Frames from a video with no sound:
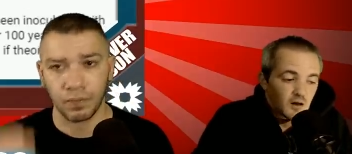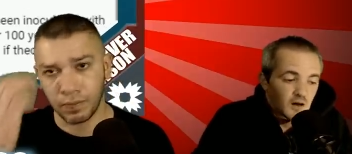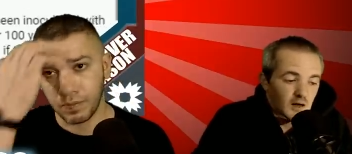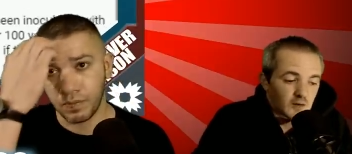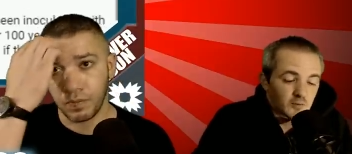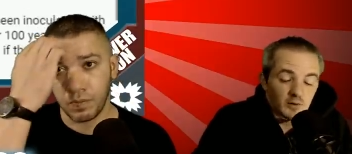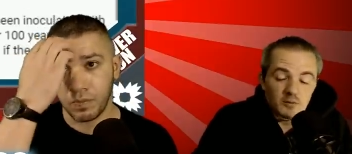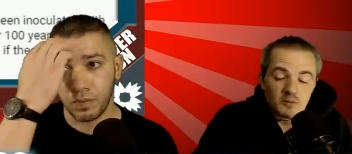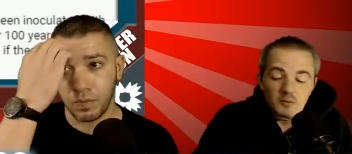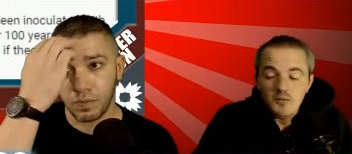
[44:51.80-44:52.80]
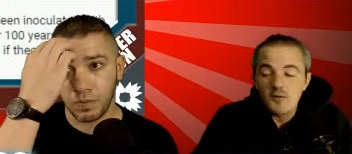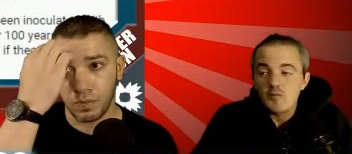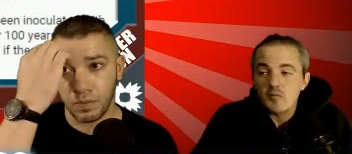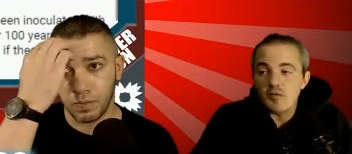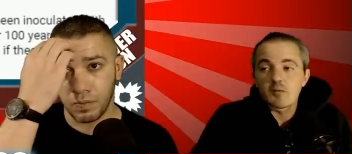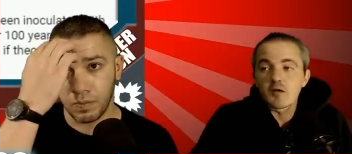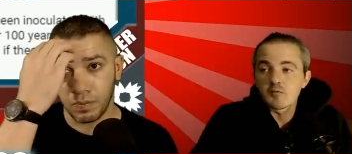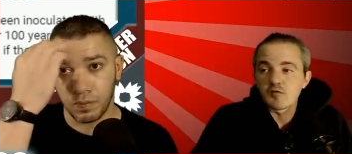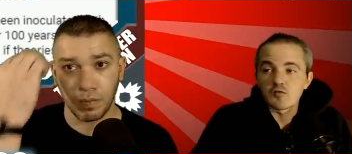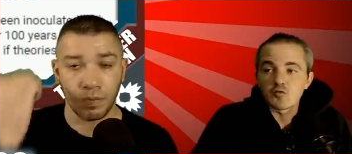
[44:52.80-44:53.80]
Speaker 1: I don't know. Maybe I'm
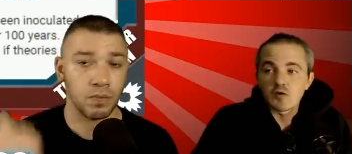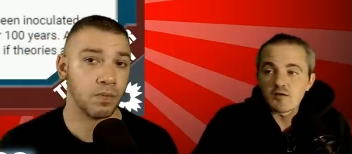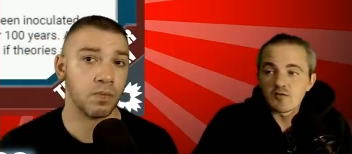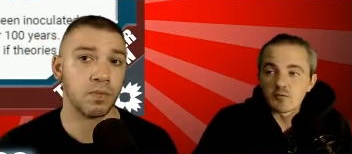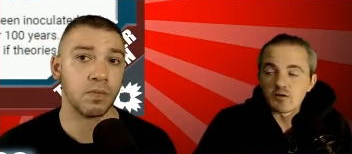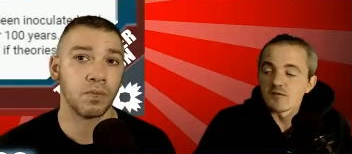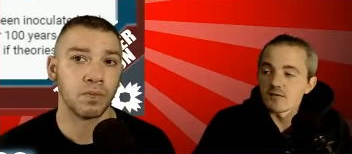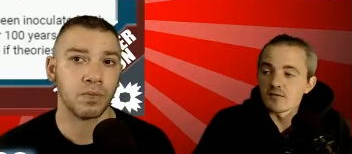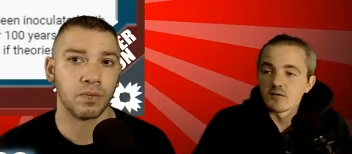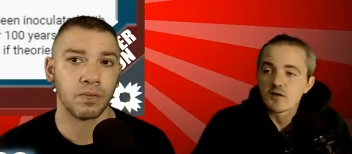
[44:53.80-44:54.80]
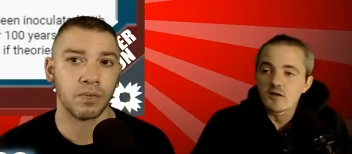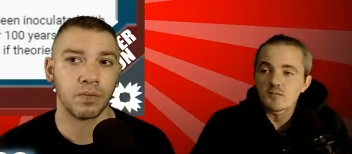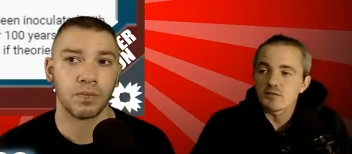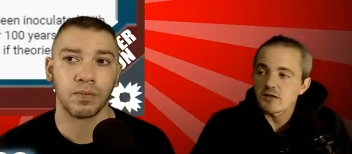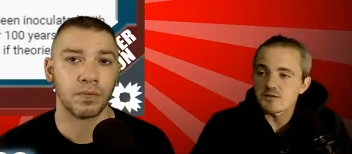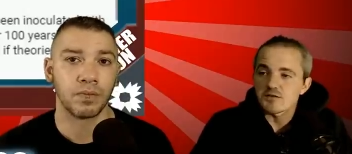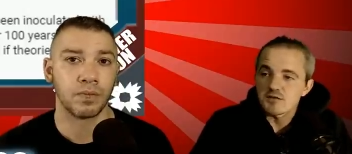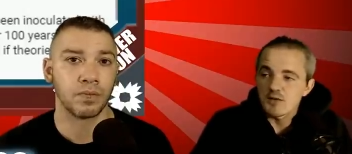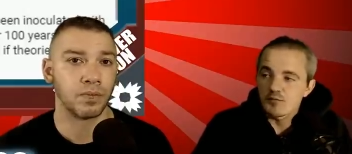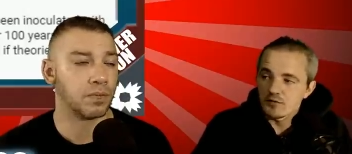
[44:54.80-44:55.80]
just a crazy person, but that just
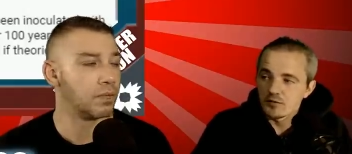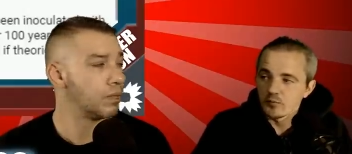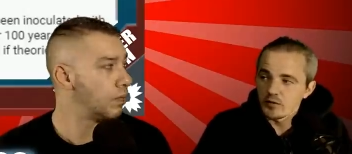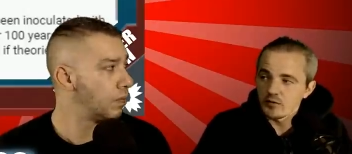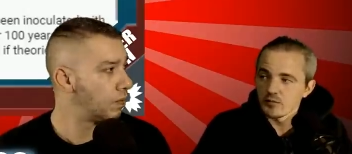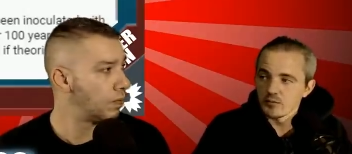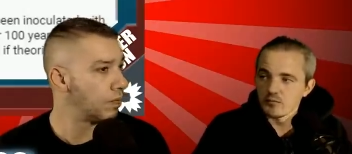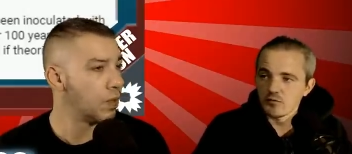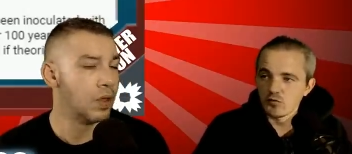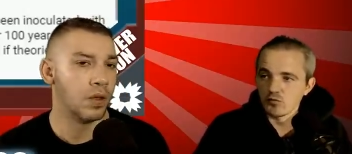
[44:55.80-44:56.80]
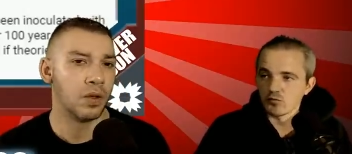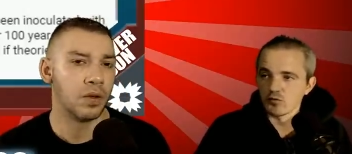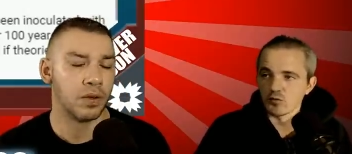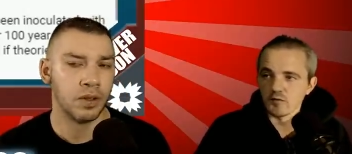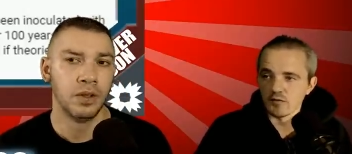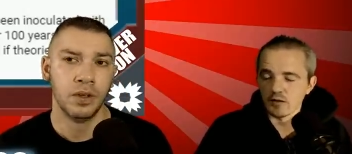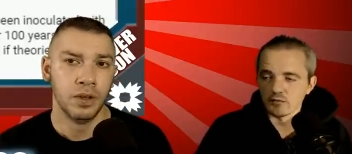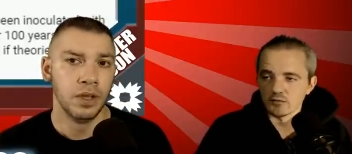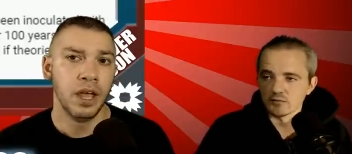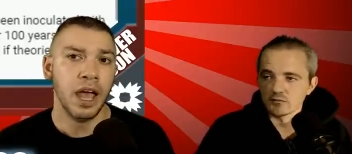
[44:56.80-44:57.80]
seems a little bit too coincidental.
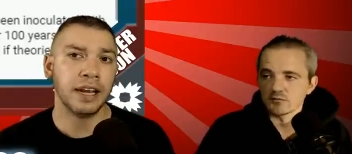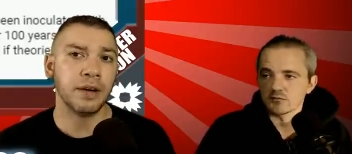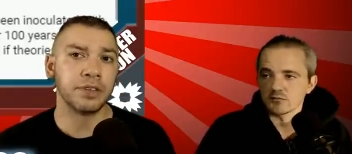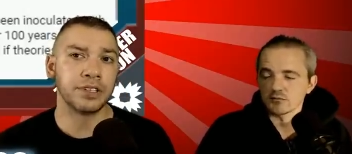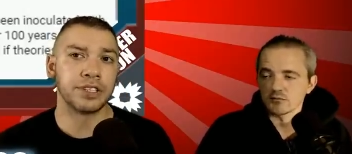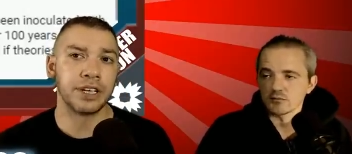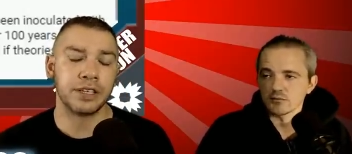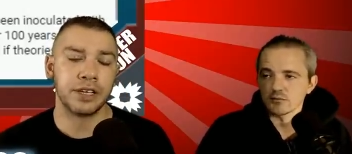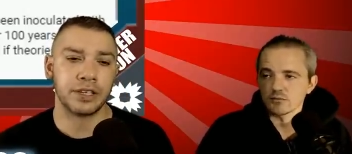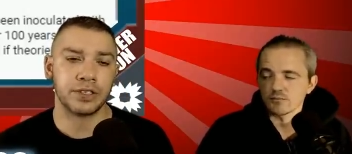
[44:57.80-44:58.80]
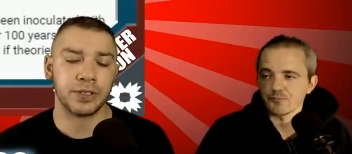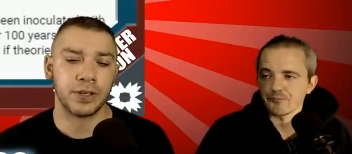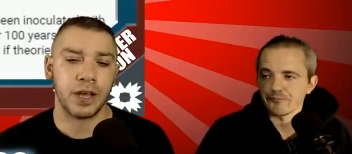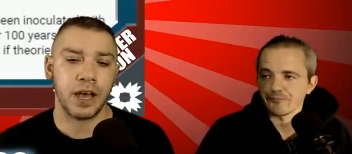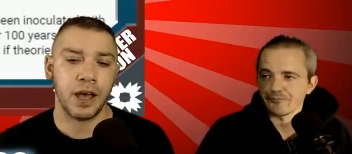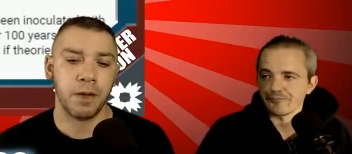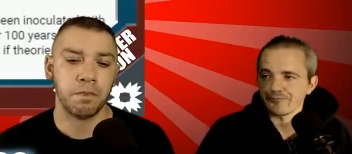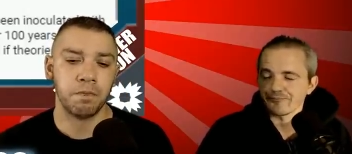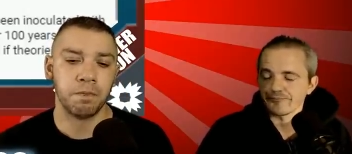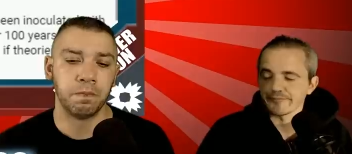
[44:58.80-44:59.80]
Speaker 2: And I would just say this um,
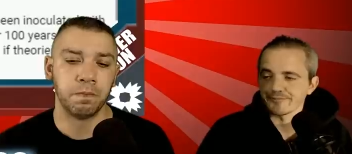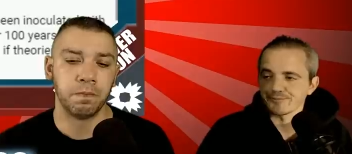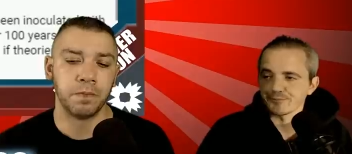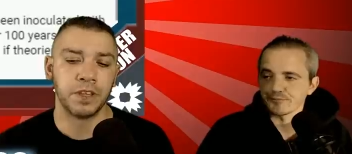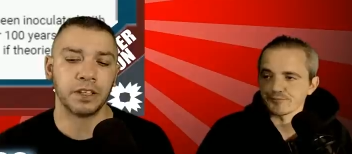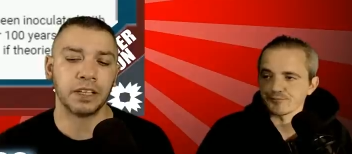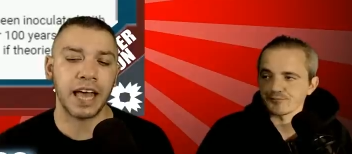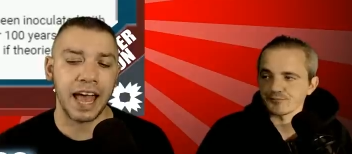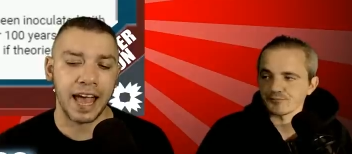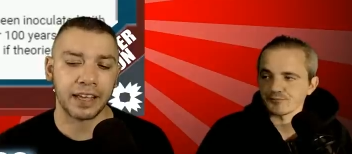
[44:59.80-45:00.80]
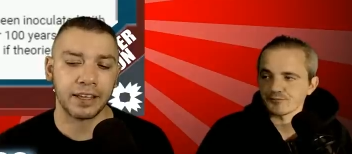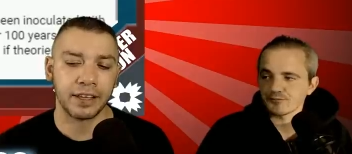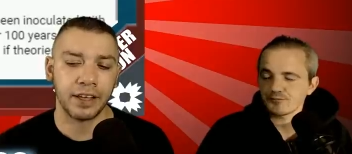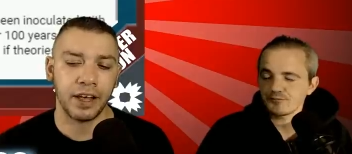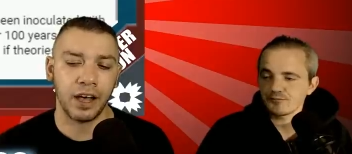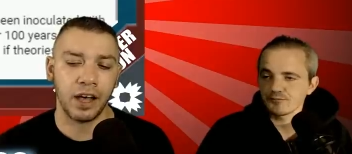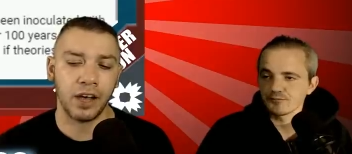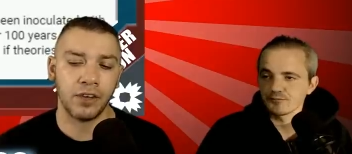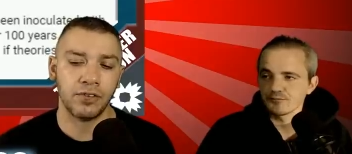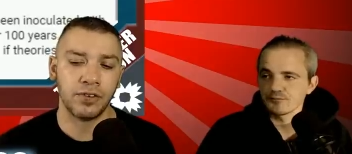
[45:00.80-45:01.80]
the lack
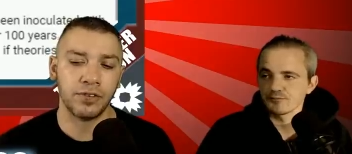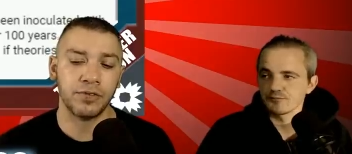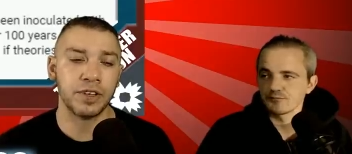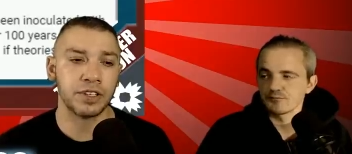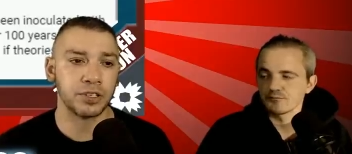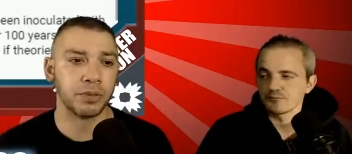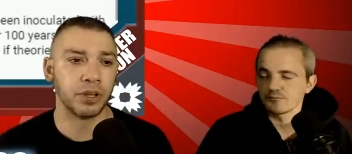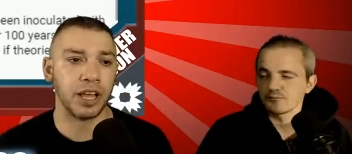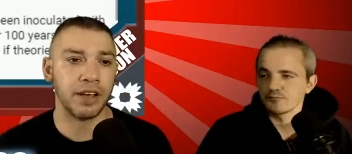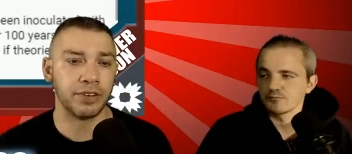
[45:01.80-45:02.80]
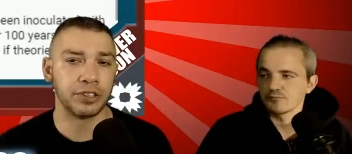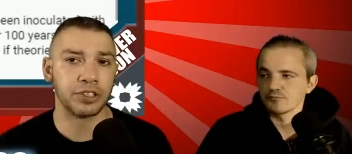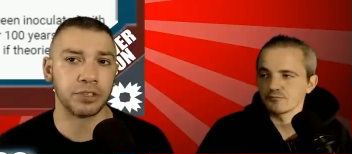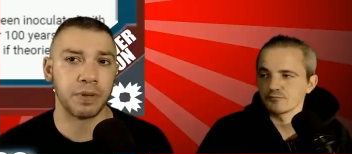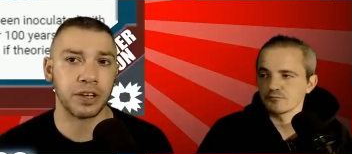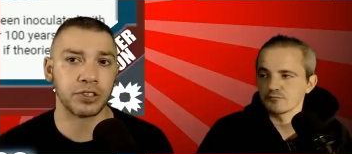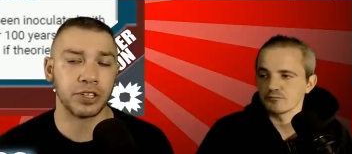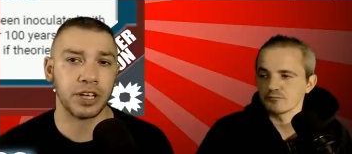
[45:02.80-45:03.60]
of visible evidence, especially on